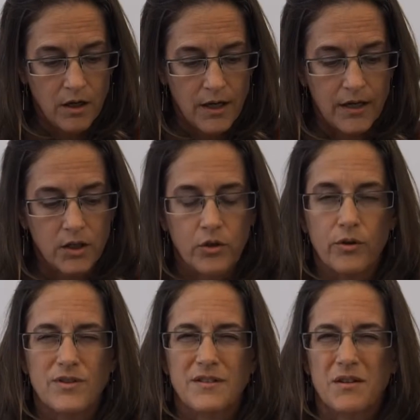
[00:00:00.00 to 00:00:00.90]
It
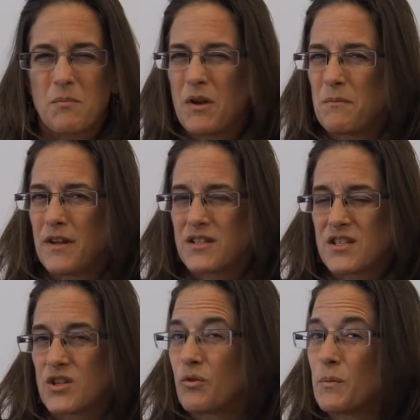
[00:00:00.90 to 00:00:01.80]
includes commitments
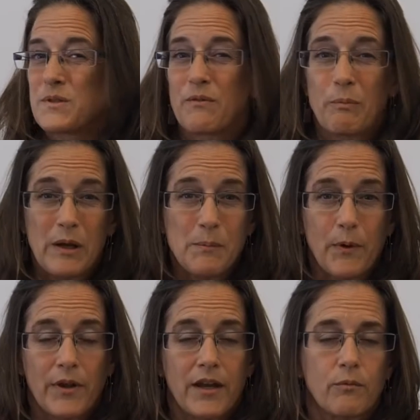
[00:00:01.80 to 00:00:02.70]
to groups of
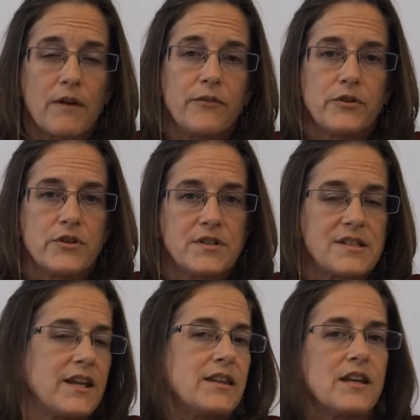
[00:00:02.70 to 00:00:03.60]
people, like refugees,
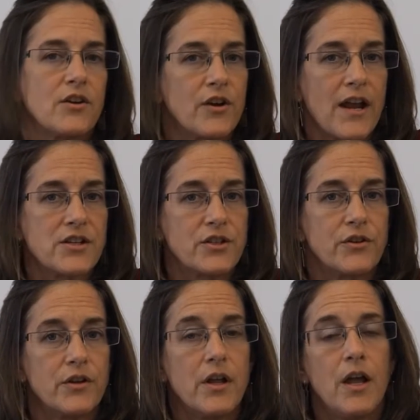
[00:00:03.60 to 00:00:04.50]
like the
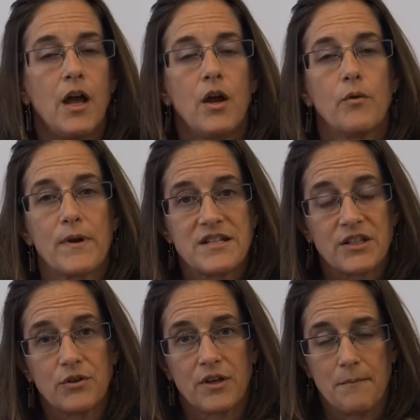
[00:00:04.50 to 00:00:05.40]
International
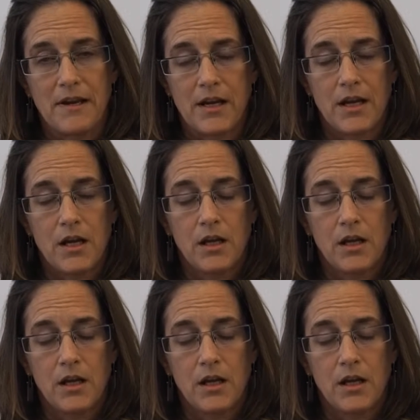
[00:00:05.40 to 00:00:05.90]
Rescue Committee.